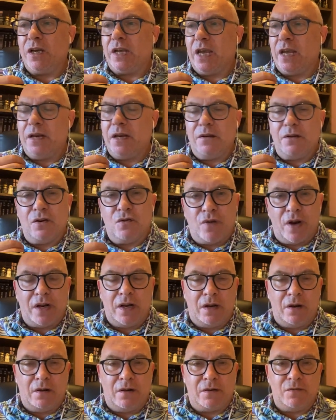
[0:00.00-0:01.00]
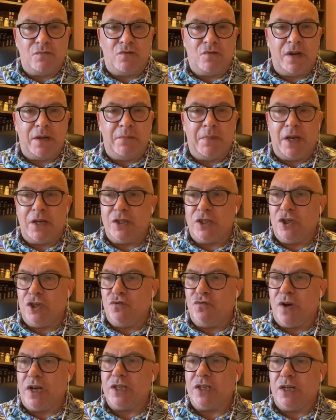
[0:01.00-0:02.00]
Again, as already
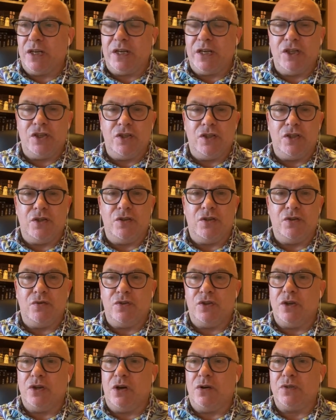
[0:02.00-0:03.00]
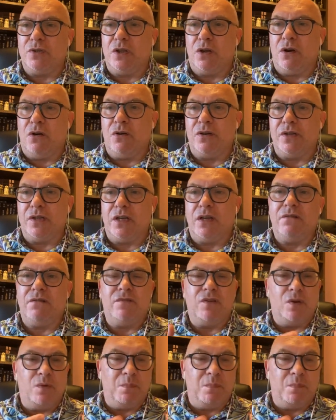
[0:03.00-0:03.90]
mentioned, gradually introduce your child to the holiday,